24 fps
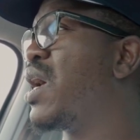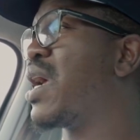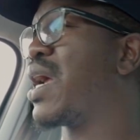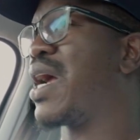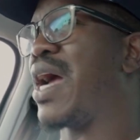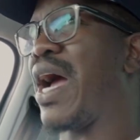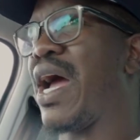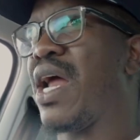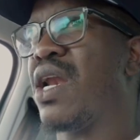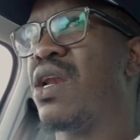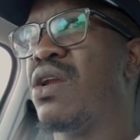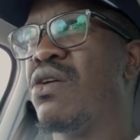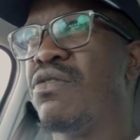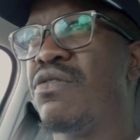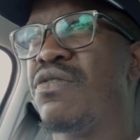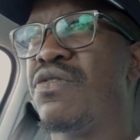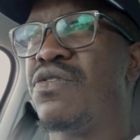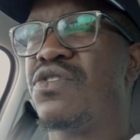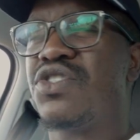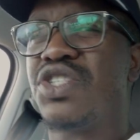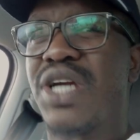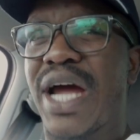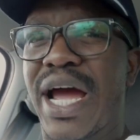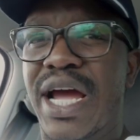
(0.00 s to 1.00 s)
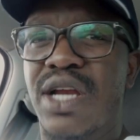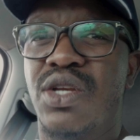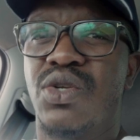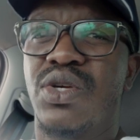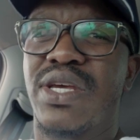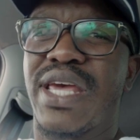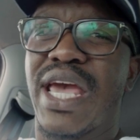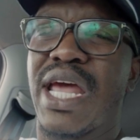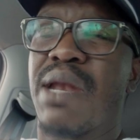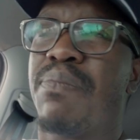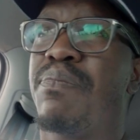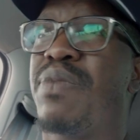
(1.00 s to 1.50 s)
kind of trying to
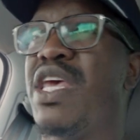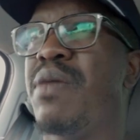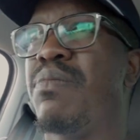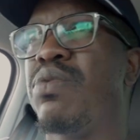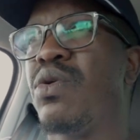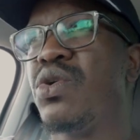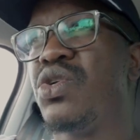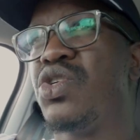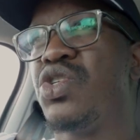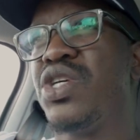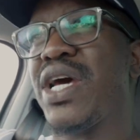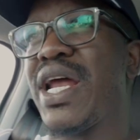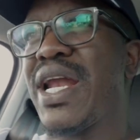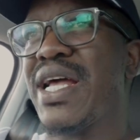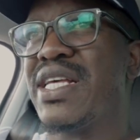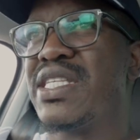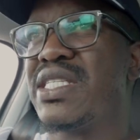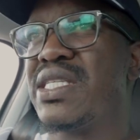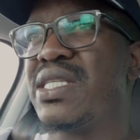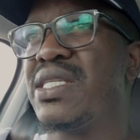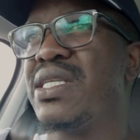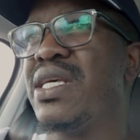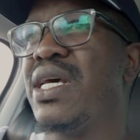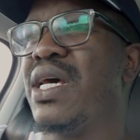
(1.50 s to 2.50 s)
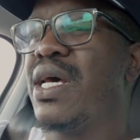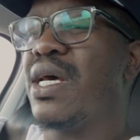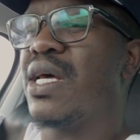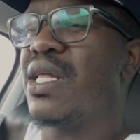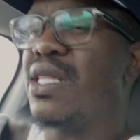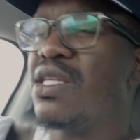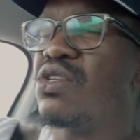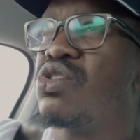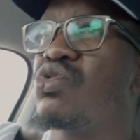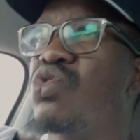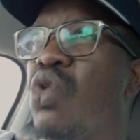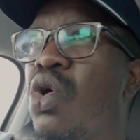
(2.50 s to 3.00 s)
get people to tell us
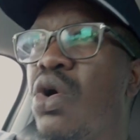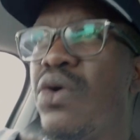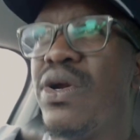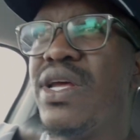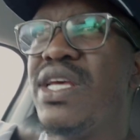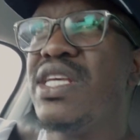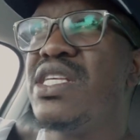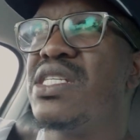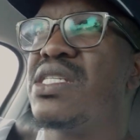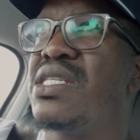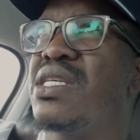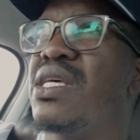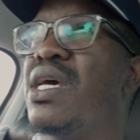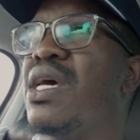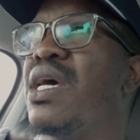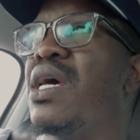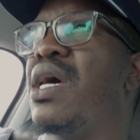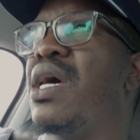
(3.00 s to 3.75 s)
the stories